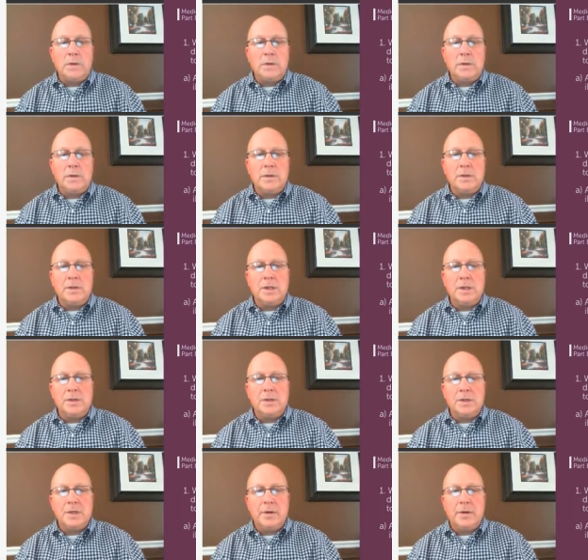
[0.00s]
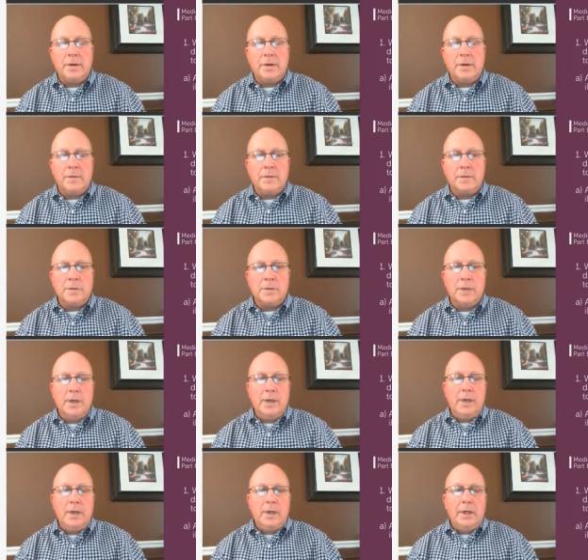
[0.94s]
use and the THC levels,
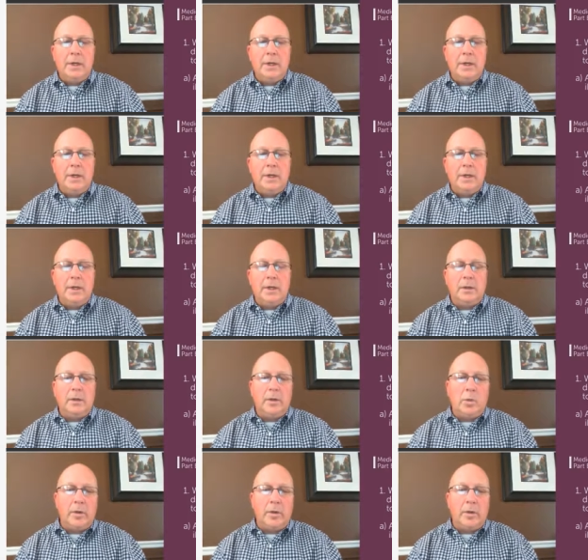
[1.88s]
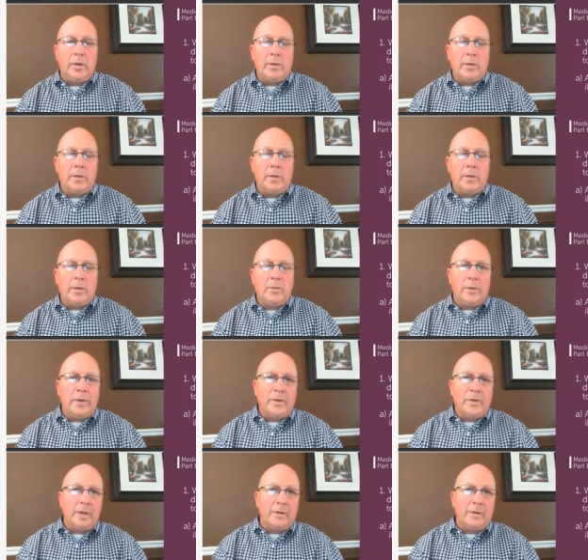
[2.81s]
and whether
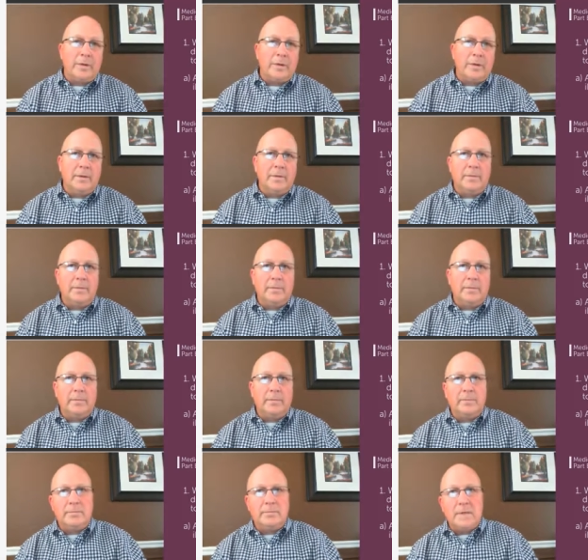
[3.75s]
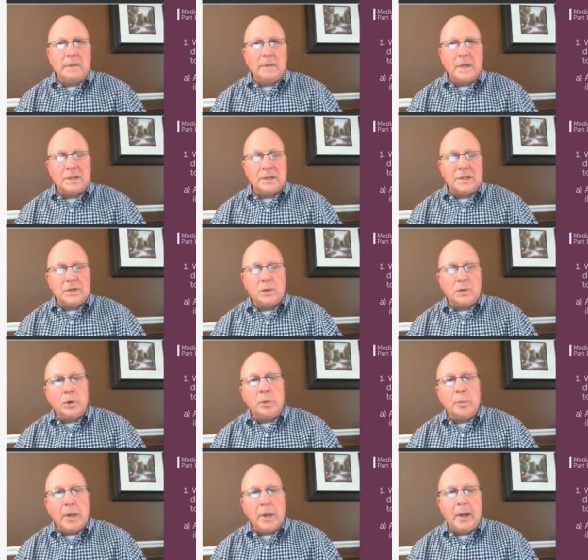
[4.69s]
we think that that's good
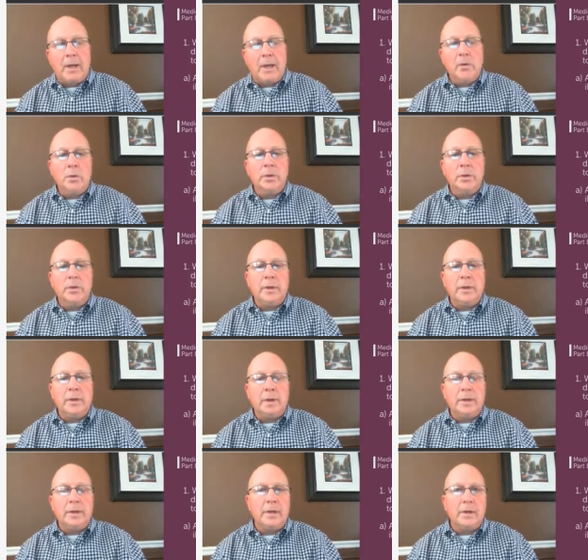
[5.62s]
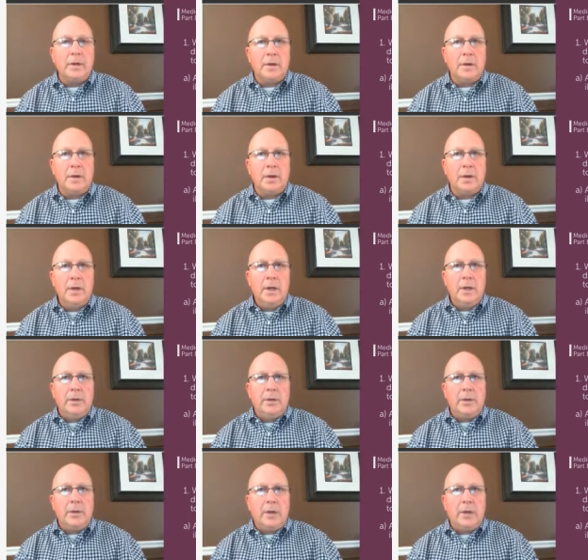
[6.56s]
or bad. And really, I think they're
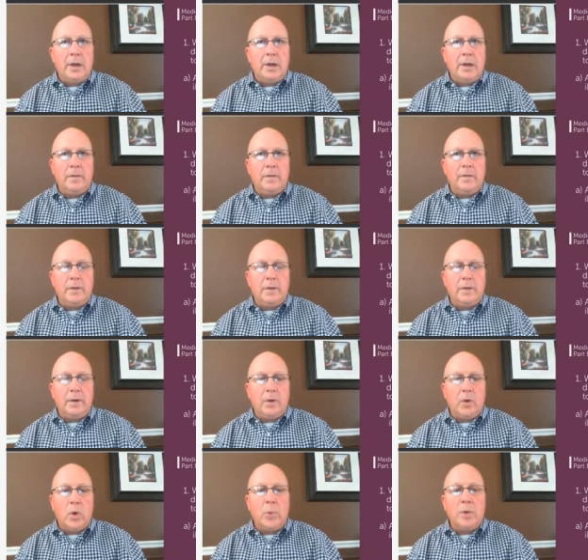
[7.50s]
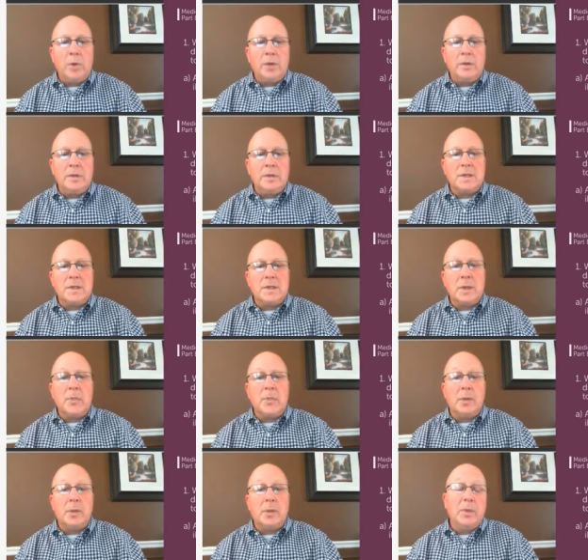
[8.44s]
kind of opening this
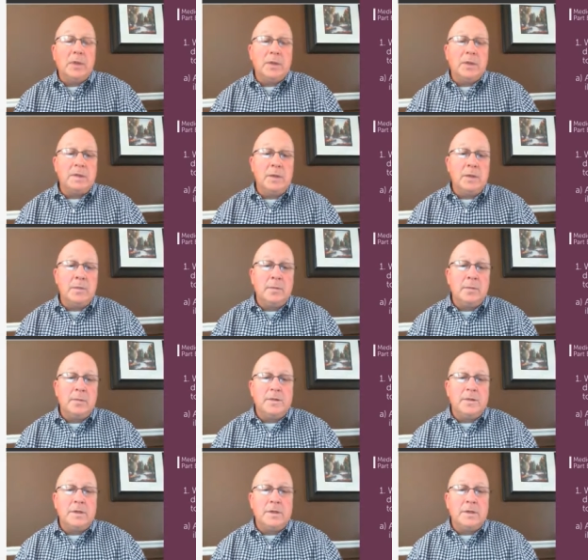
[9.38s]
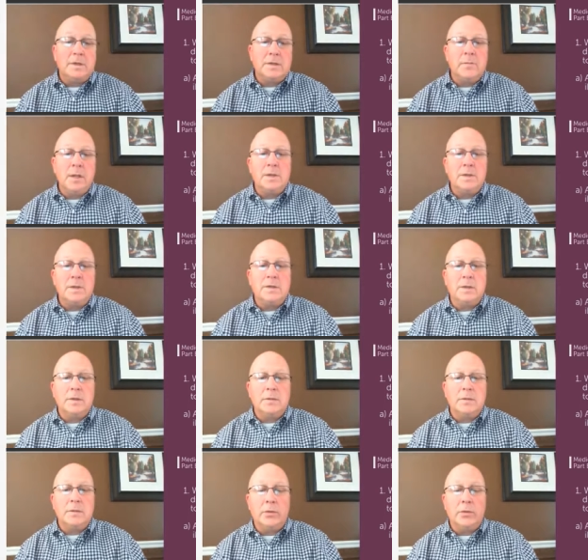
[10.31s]
up again because a number of states have made this
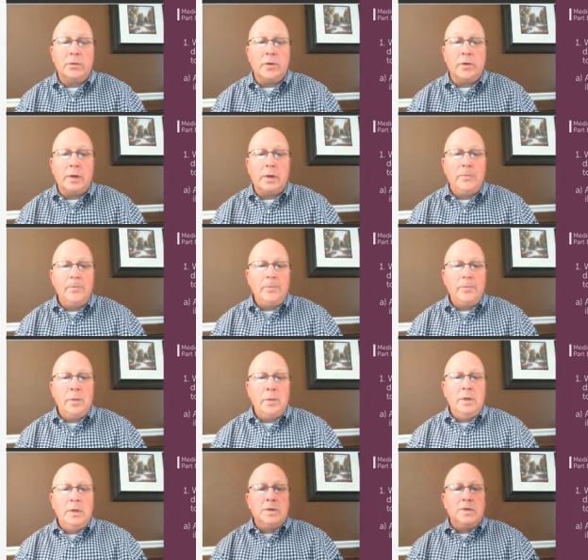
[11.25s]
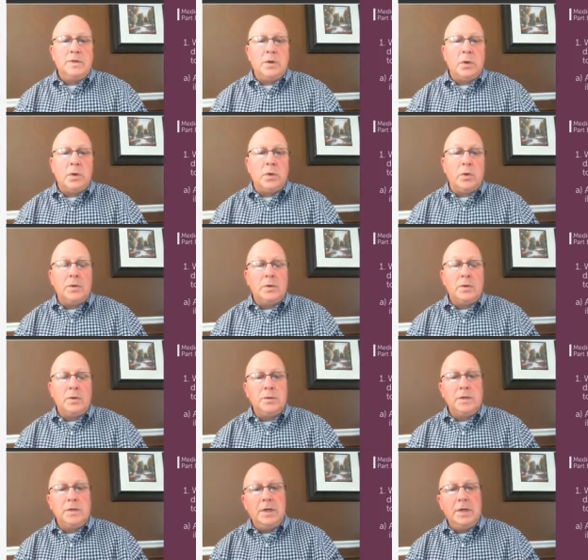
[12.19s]
a legal drug. So in
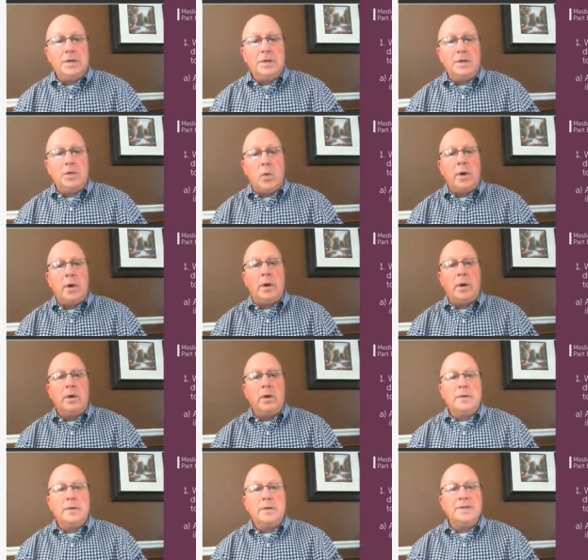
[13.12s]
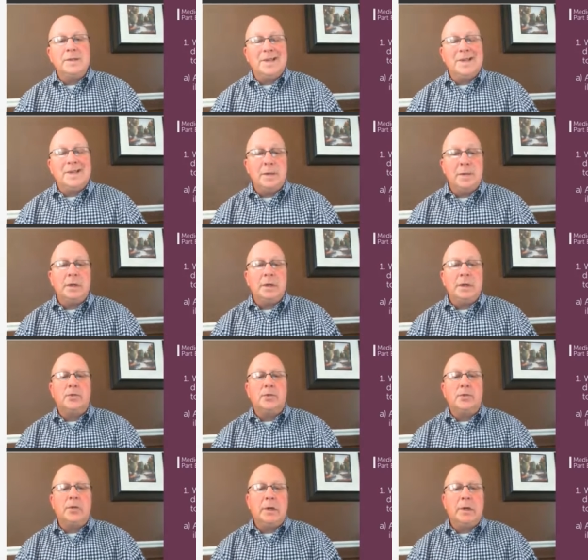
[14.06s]
those states where this is a
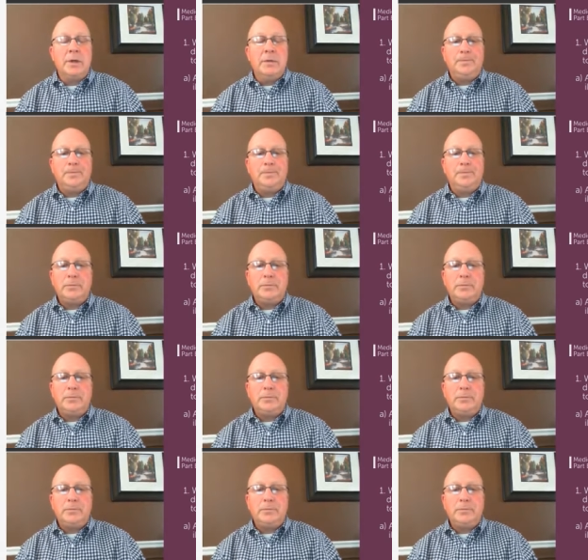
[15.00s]
legal drug